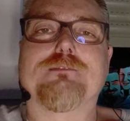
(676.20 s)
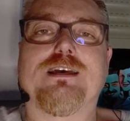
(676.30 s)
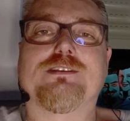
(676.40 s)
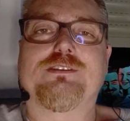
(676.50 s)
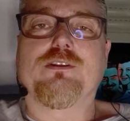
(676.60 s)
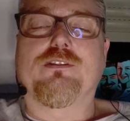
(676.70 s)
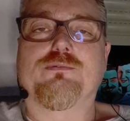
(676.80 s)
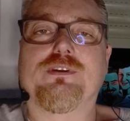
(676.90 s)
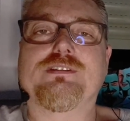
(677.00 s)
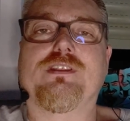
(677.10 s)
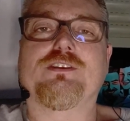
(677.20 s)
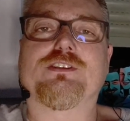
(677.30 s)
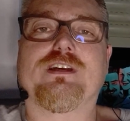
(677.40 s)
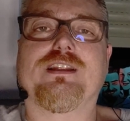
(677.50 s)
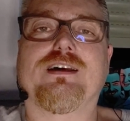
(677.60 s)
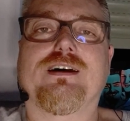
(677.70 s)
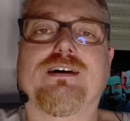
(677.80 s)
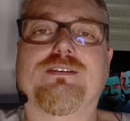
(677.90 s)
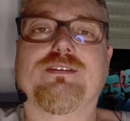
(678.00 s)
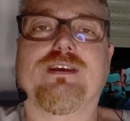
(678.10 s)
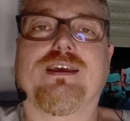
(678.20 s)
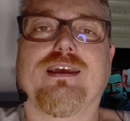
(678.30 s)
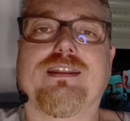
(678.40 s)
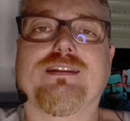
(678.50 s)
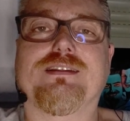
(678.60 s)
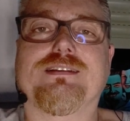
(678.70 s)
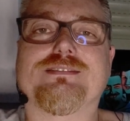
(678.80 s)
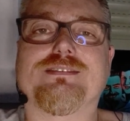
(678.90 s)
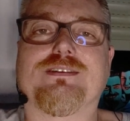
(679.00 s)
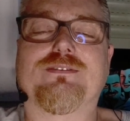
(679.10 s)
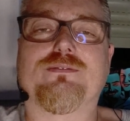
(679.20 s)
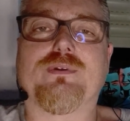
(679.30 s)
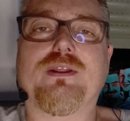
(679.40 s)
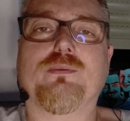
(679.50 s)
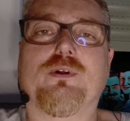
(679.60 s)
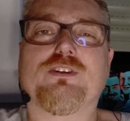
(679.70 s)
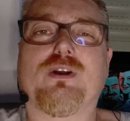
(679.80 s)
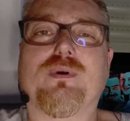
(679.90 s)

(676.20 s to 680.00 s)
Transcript: Still on the wrist, the Steinhart, and it's a great watch.